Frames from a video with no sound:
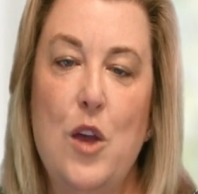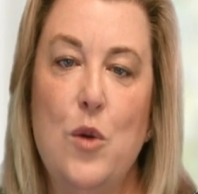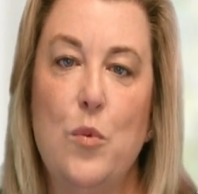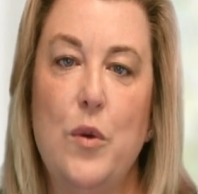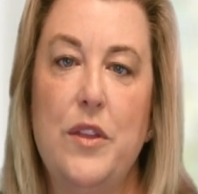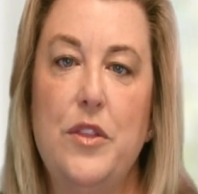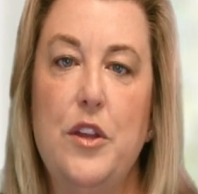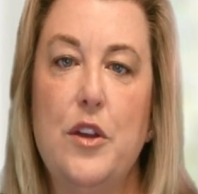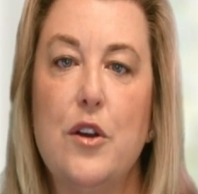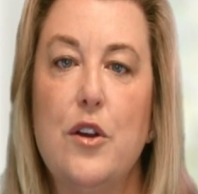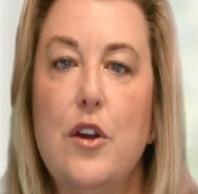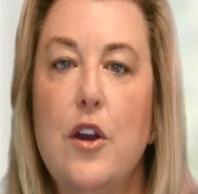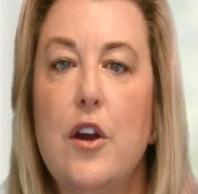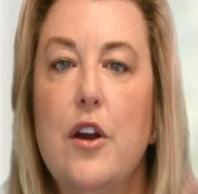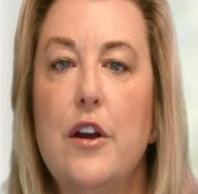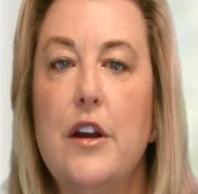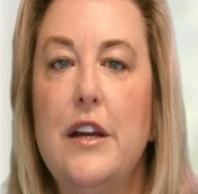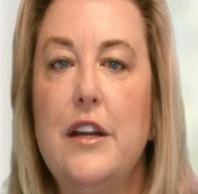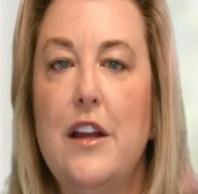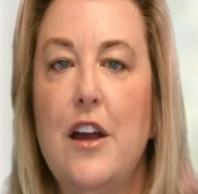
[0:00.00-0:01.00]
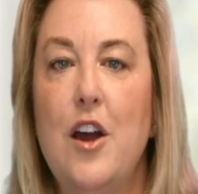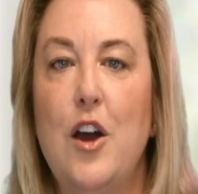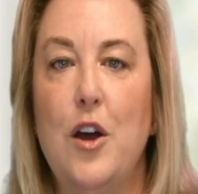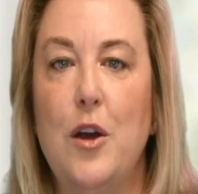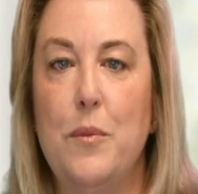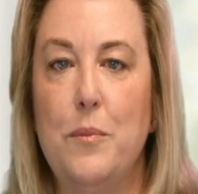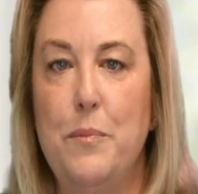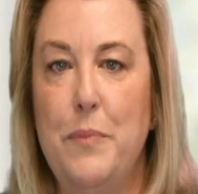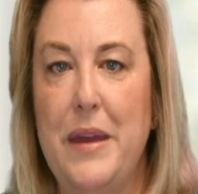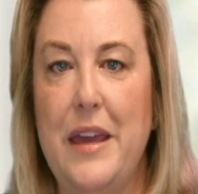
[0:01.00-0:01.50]
with your current
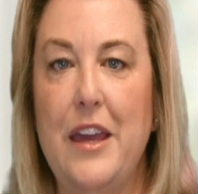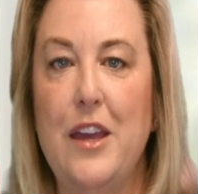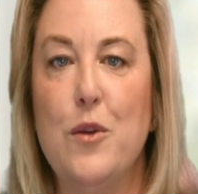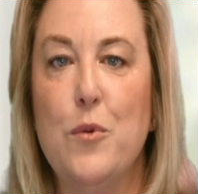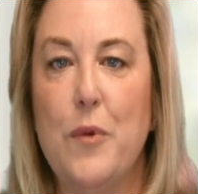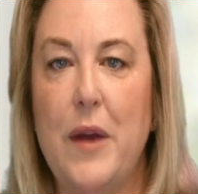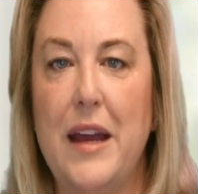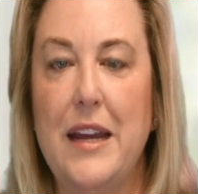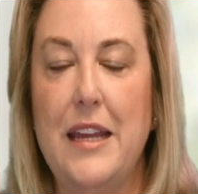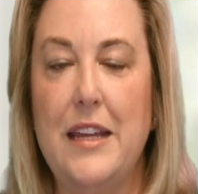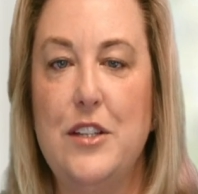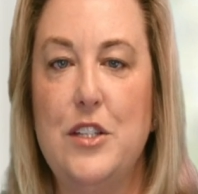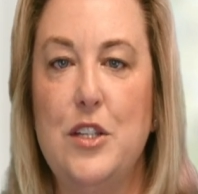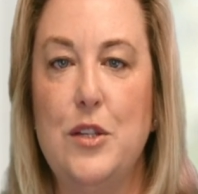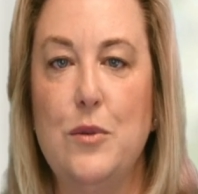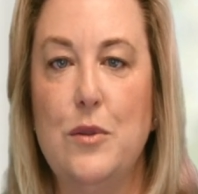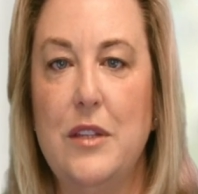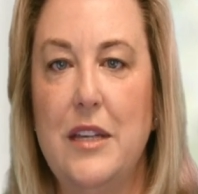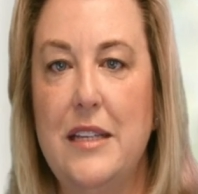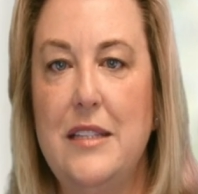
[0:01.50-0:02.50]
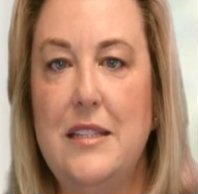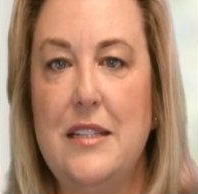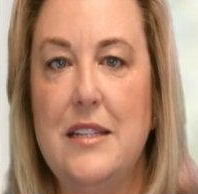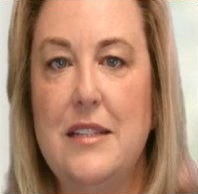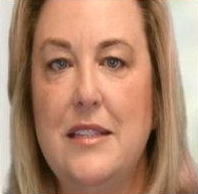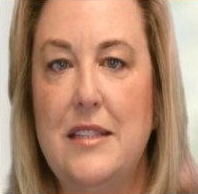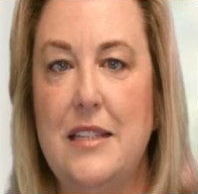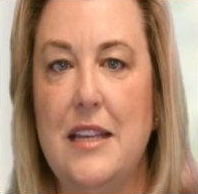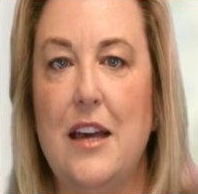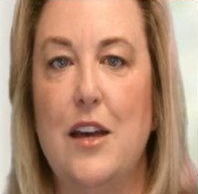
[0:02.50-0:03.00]
home being ready to list
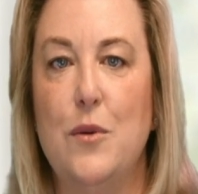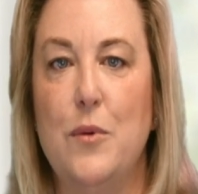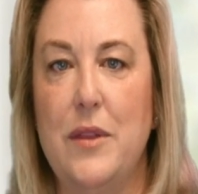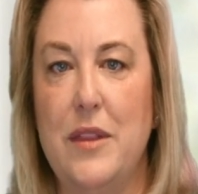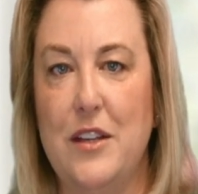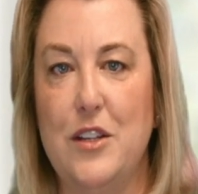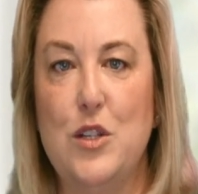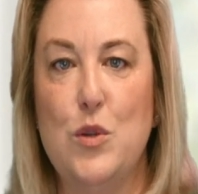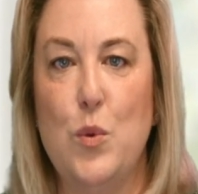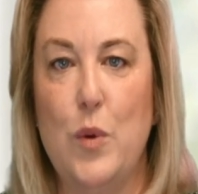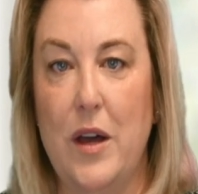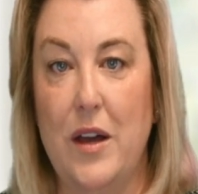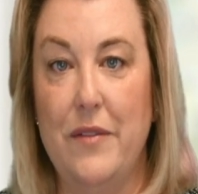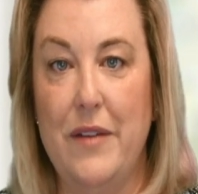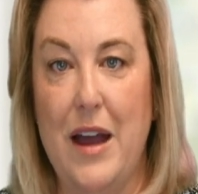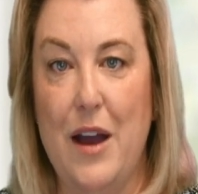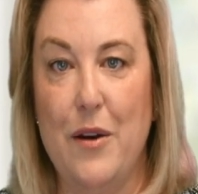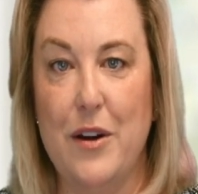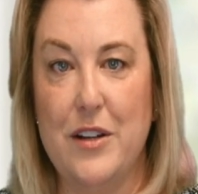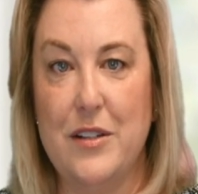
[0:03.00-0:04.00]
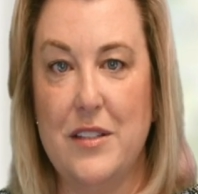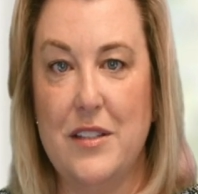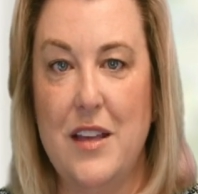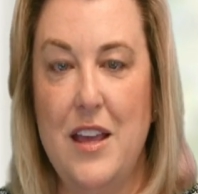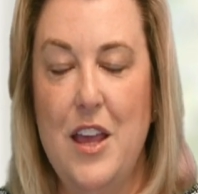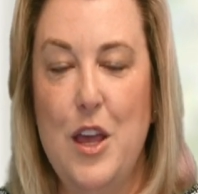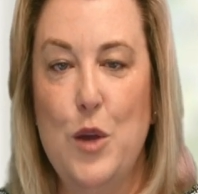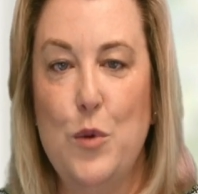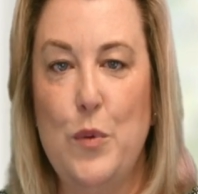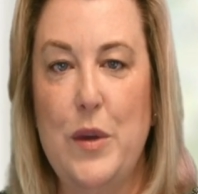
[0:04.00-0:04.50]
and sell within 12 hours.
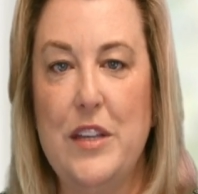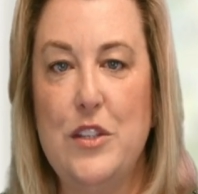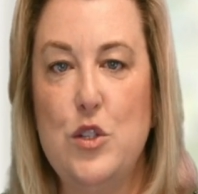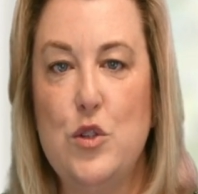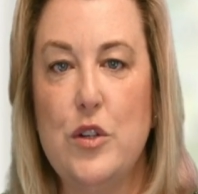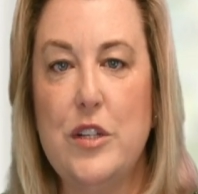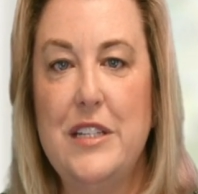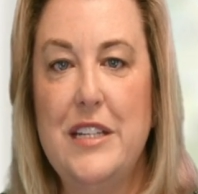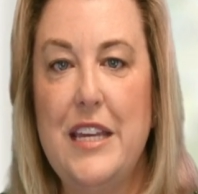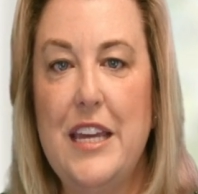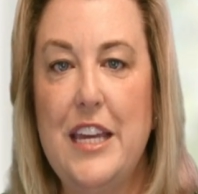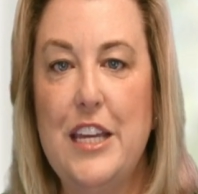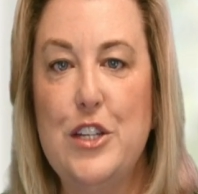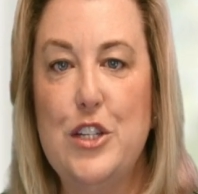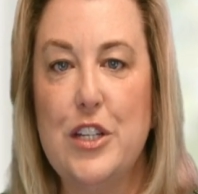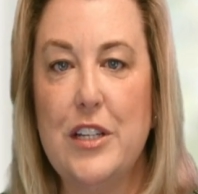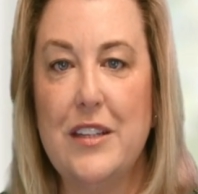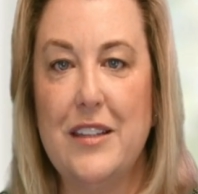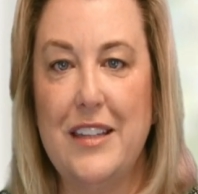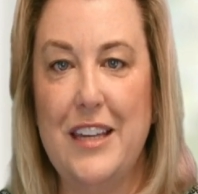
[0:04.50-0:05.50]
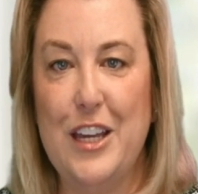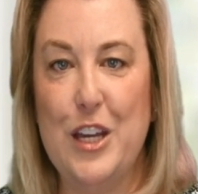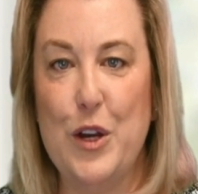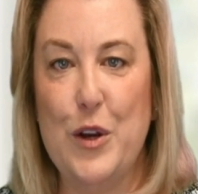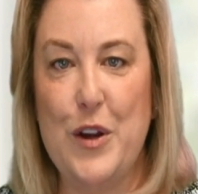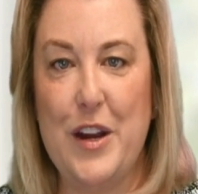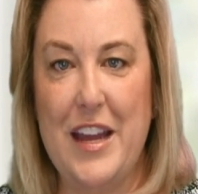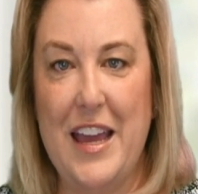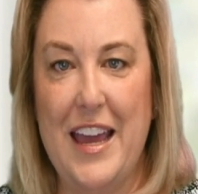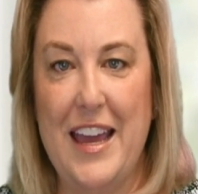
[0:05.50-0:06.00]
We strategically
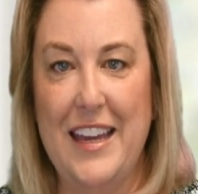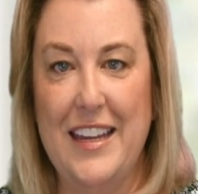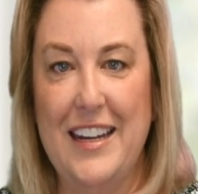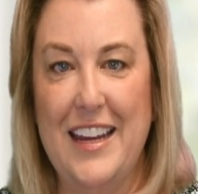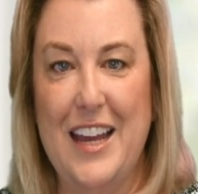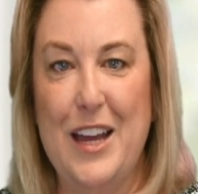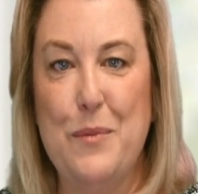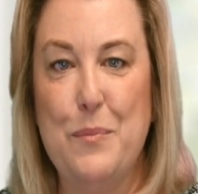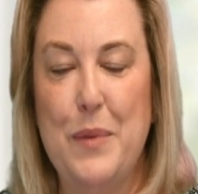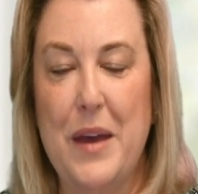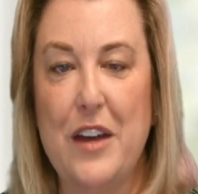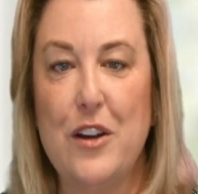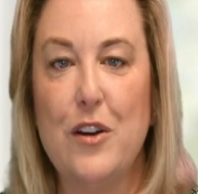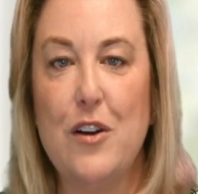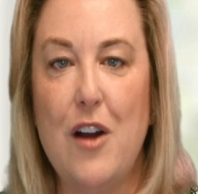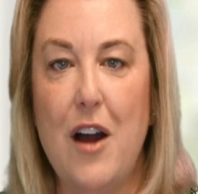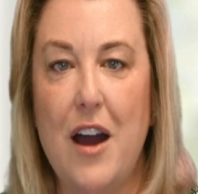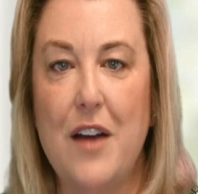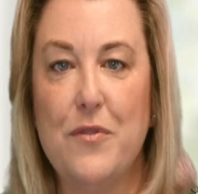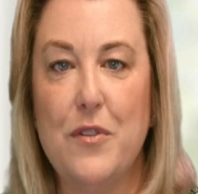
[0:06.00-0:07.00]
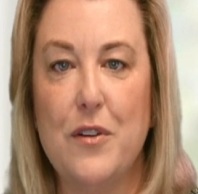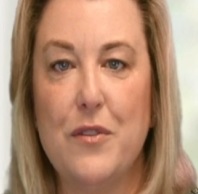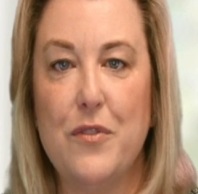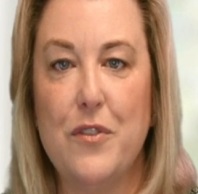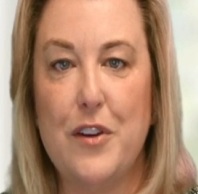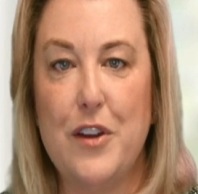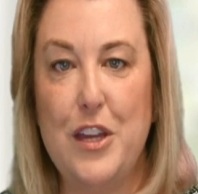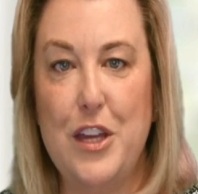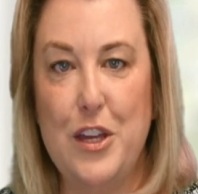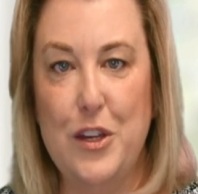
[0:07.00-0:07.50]
create a better offer
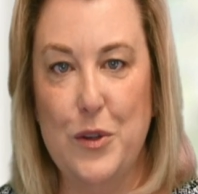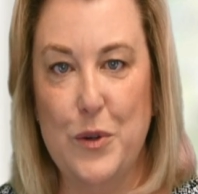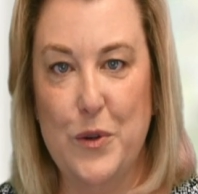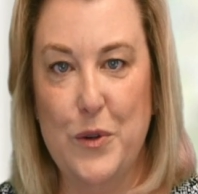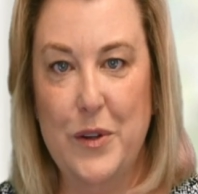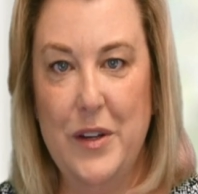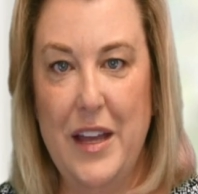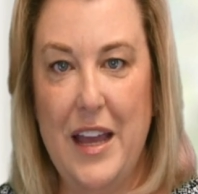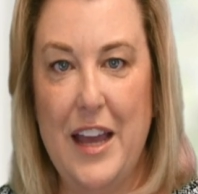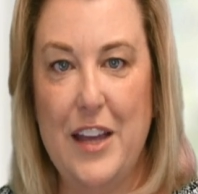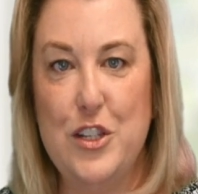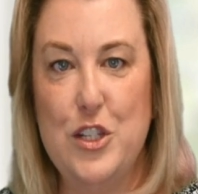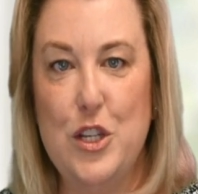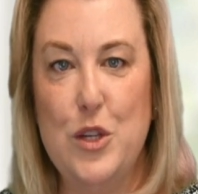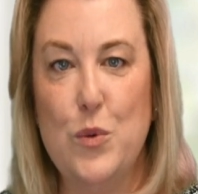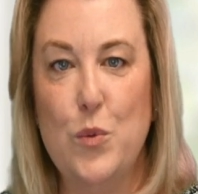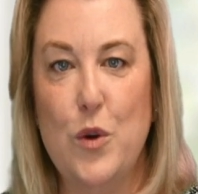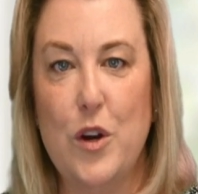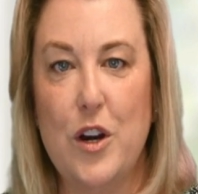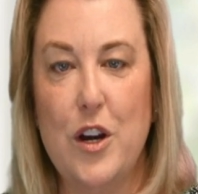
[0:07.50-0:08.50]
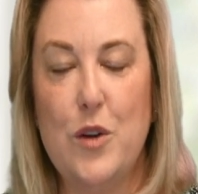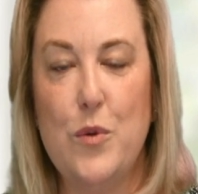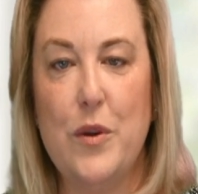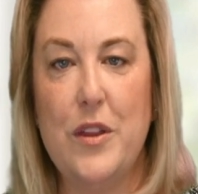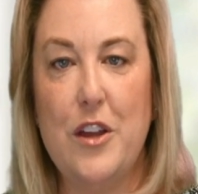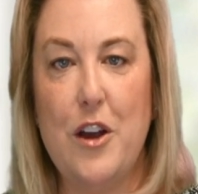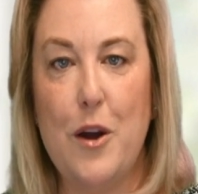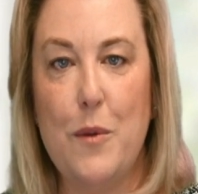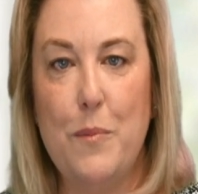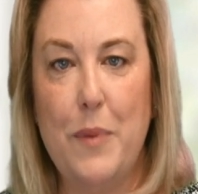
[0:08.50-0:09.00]
for you as you work
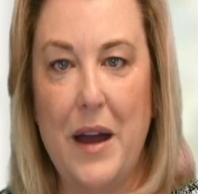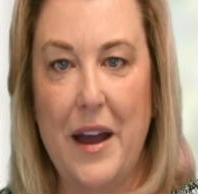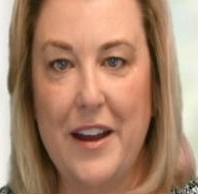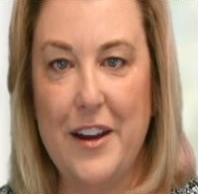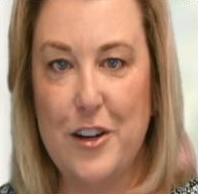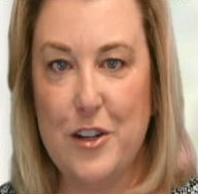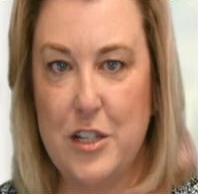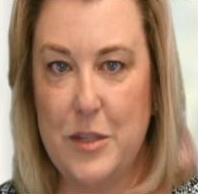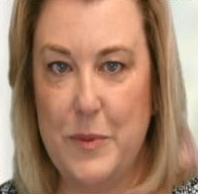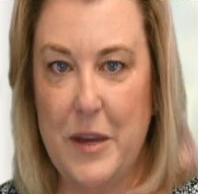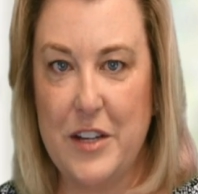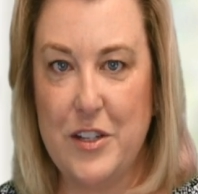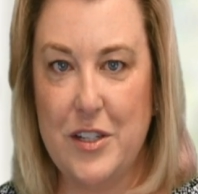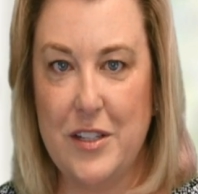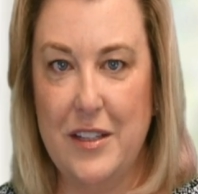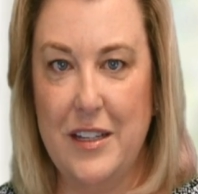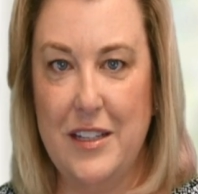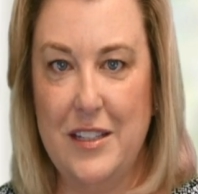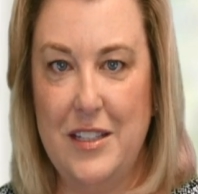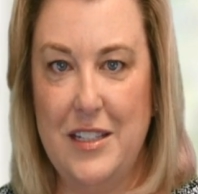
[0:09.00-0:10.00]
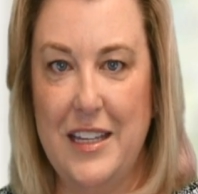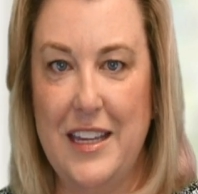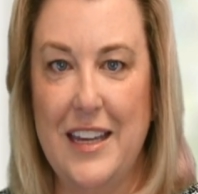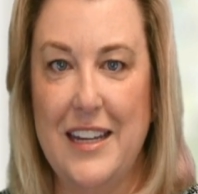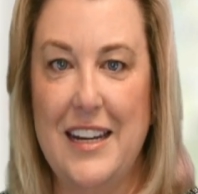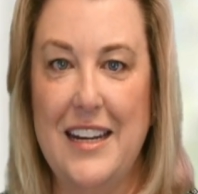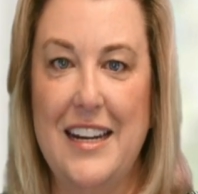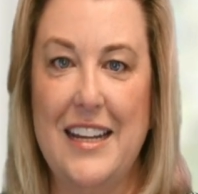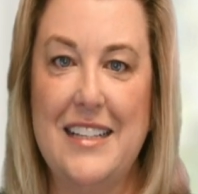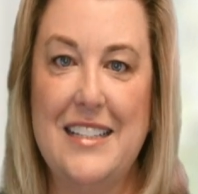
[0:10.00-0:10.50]
with our buyer specialist to
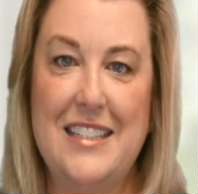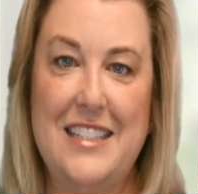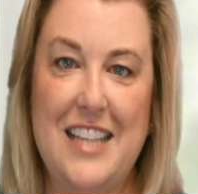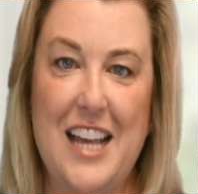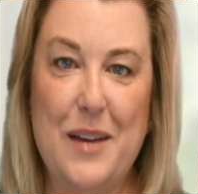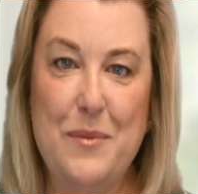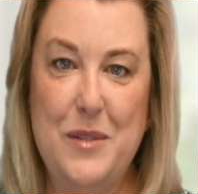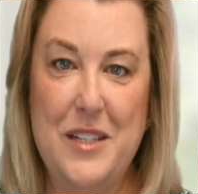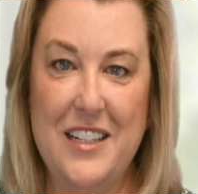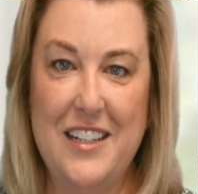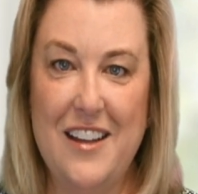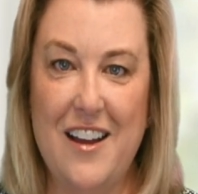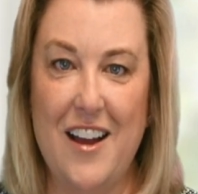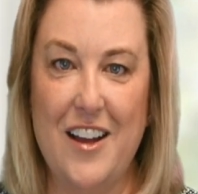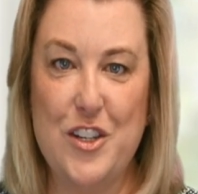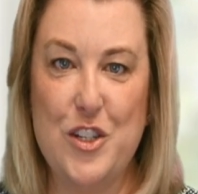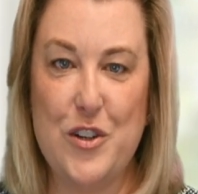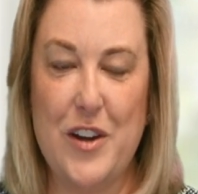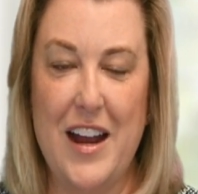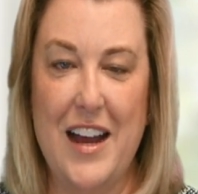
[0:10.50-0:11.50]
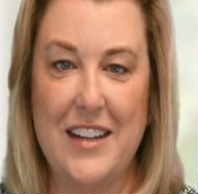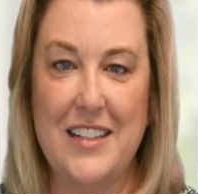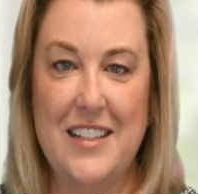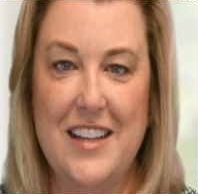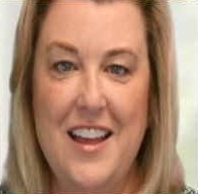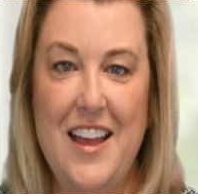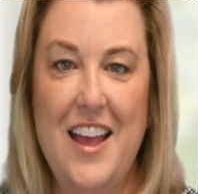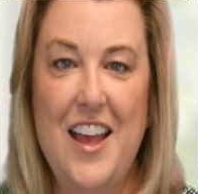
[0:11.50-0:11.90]
get an accepted contract